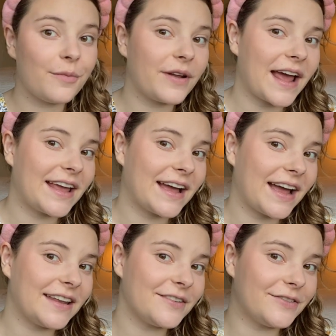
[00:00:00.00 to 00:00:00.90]
but I
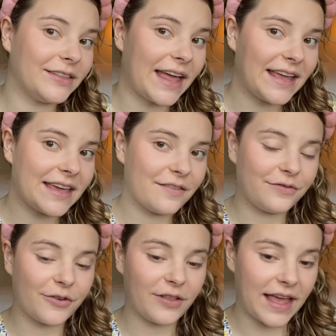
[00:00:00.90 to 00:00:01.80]
kind of like it
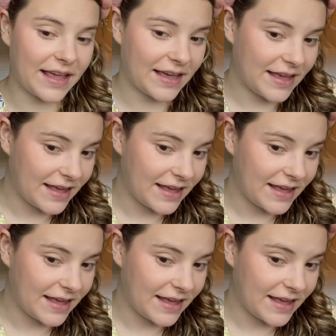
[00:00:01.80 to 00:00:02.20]
for like